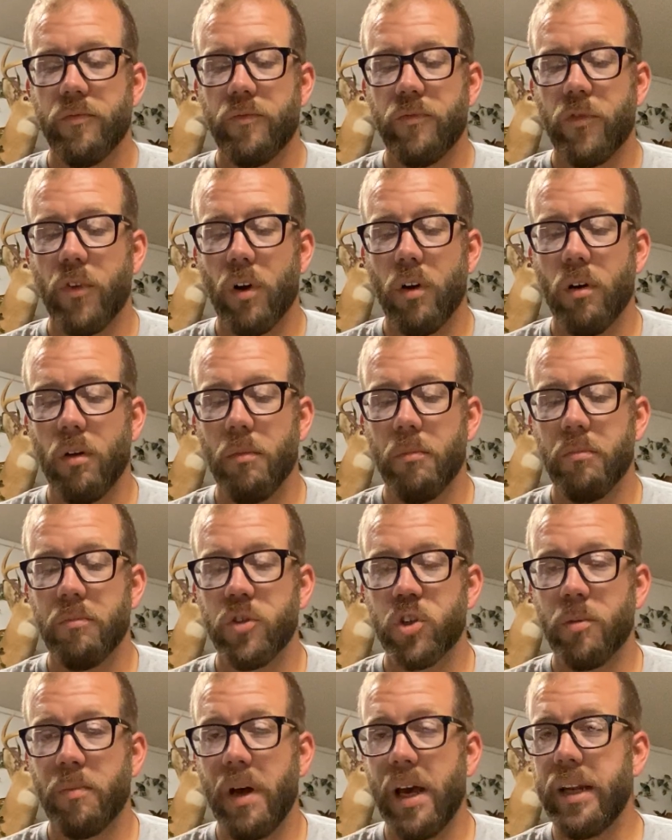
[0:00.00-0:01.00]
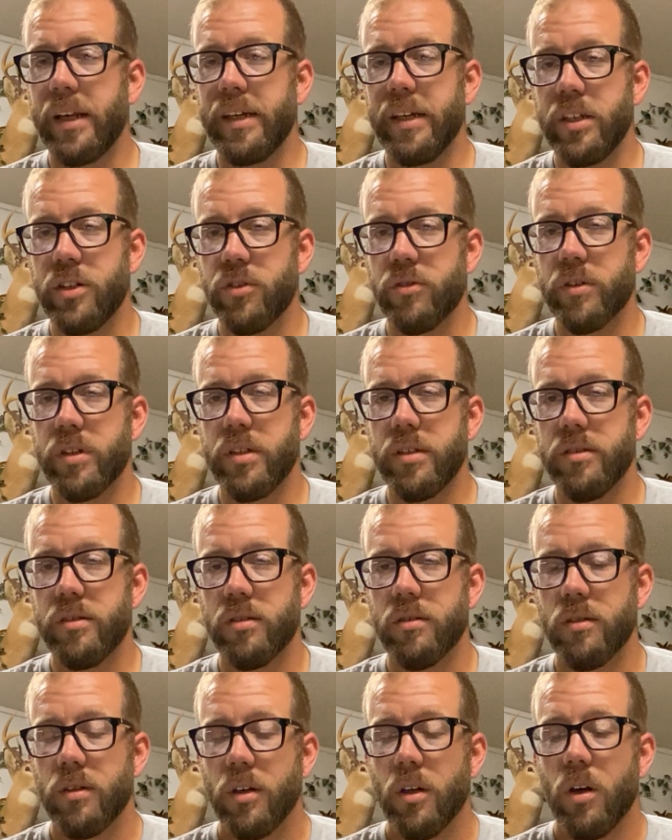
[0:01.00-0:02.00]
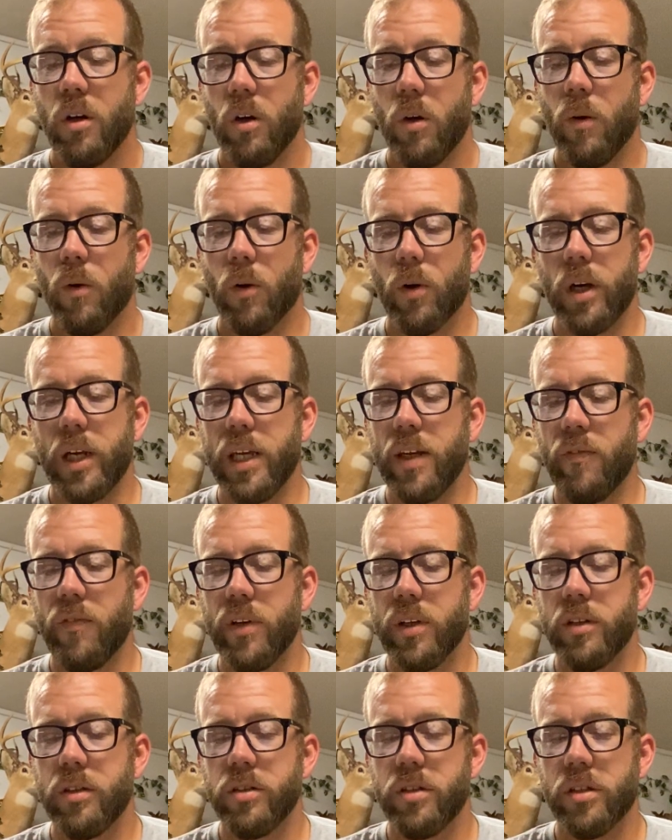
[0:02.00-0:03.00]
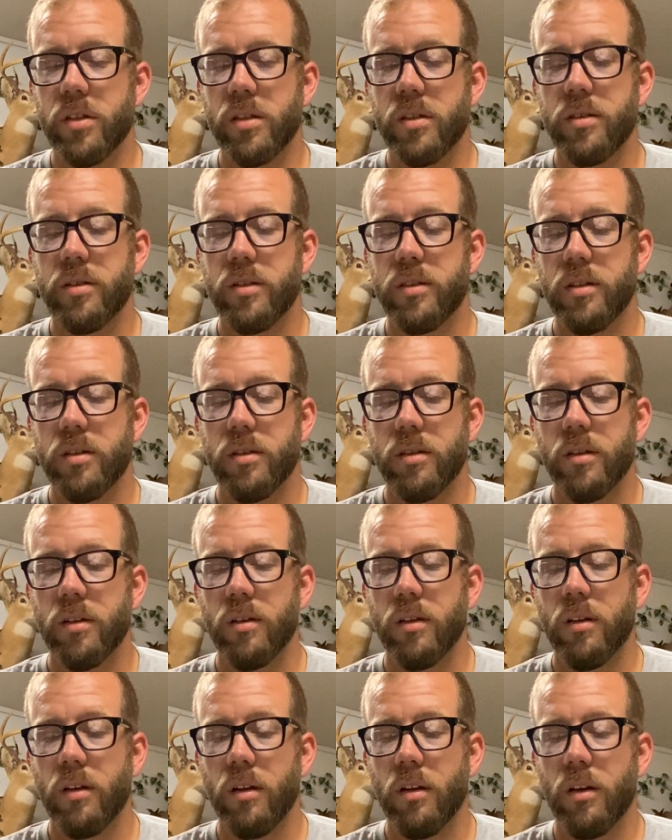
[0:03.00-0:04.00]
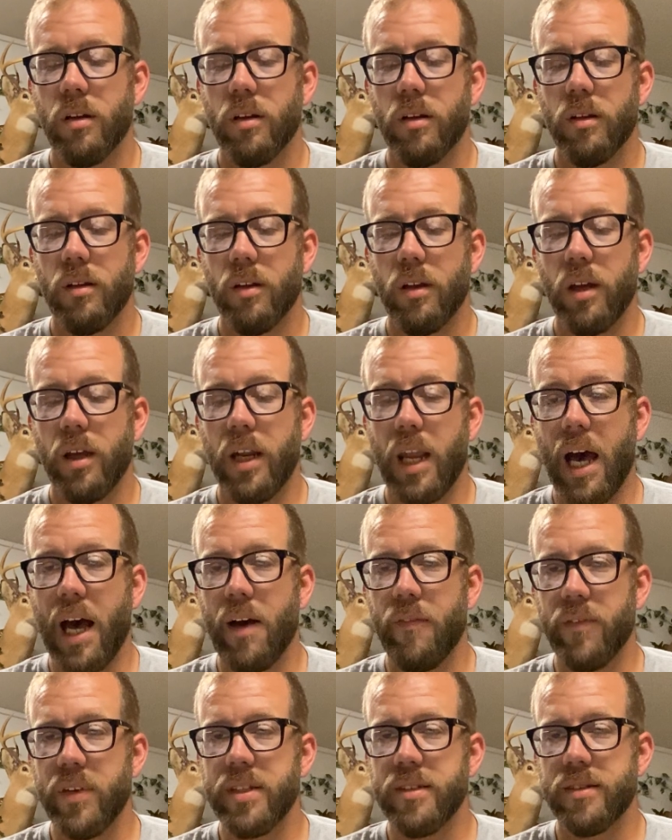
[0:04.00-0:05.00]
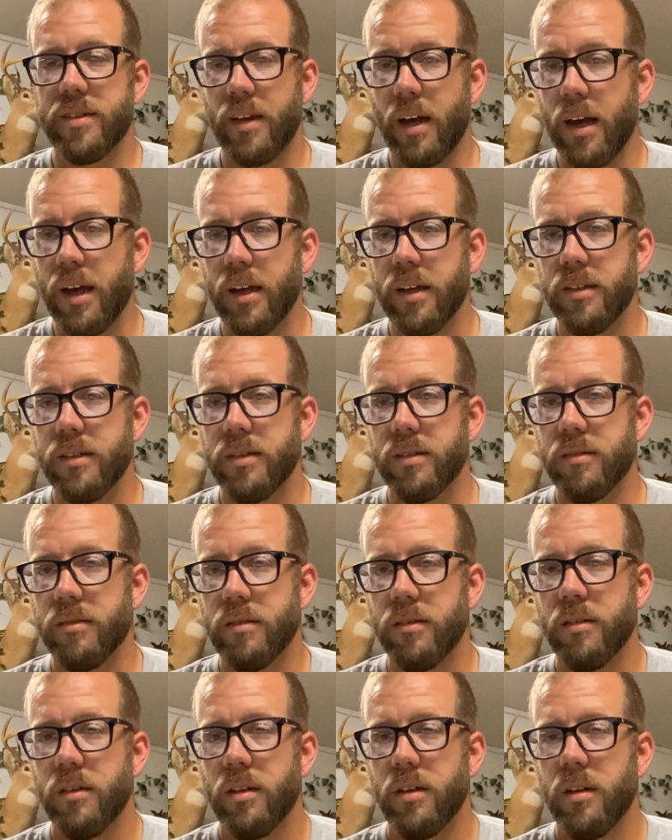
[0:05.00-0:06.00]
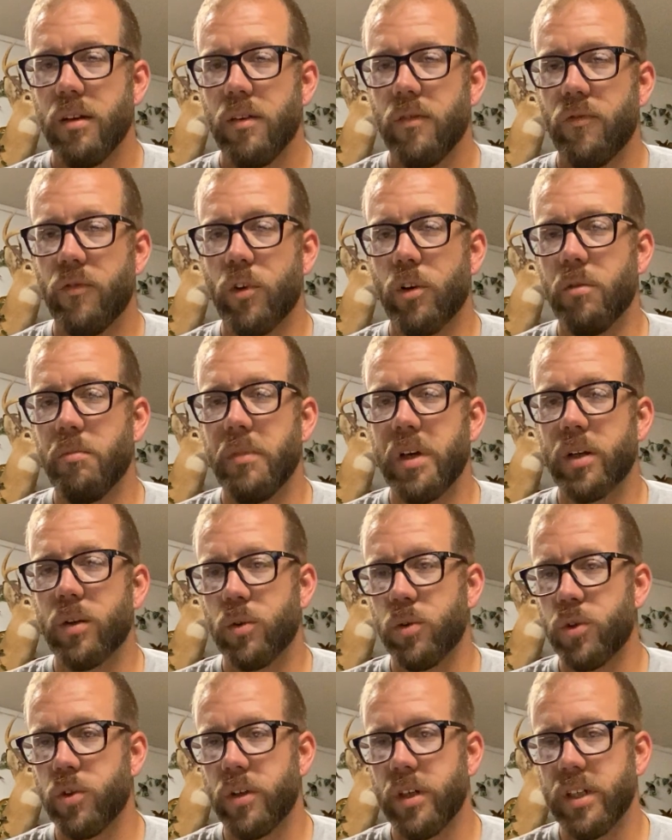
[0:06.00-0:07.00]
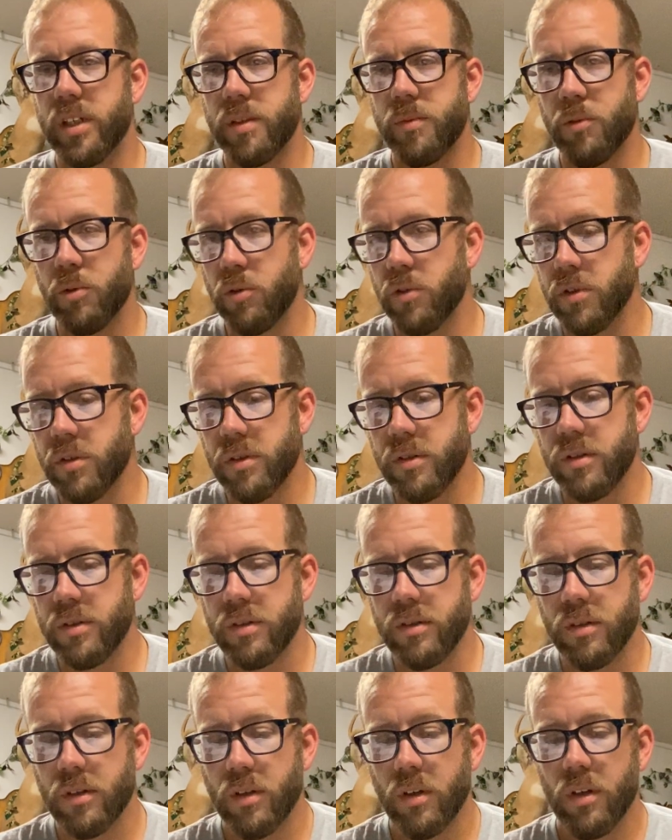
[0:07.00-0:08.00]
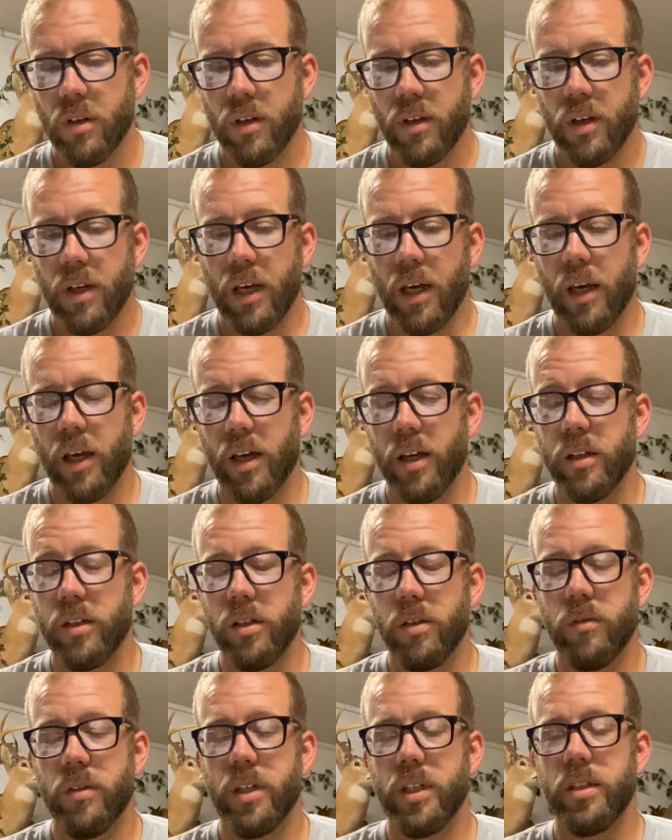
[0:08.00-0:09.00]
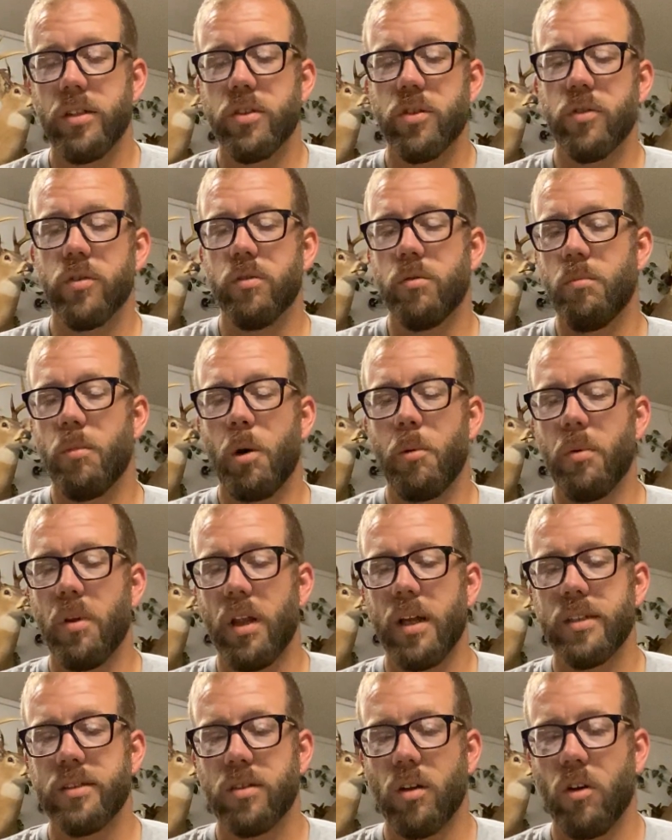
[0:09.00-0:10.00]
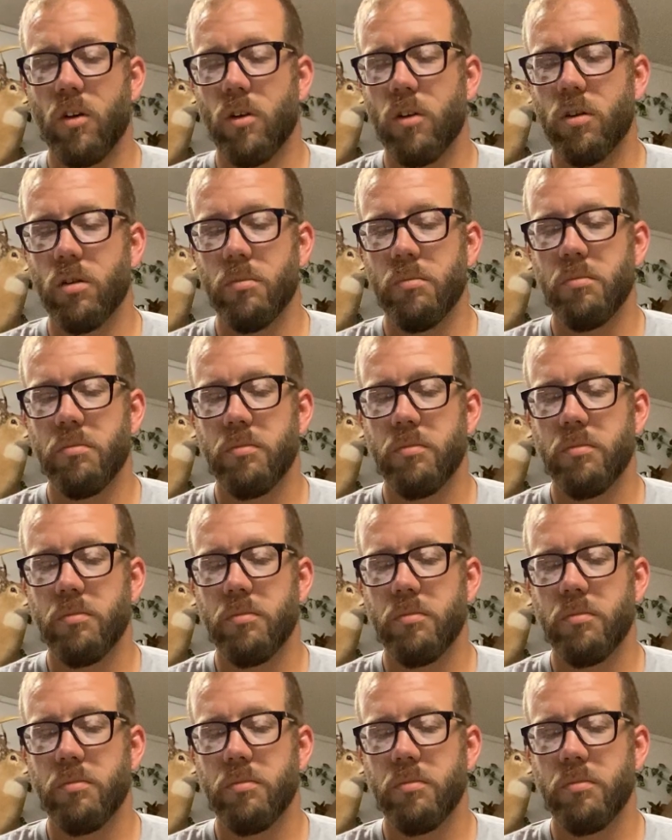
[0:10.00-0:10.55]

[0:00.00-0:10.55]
from traumatic injuries, or even just IV site for medical transports, and you need to mobilize the arm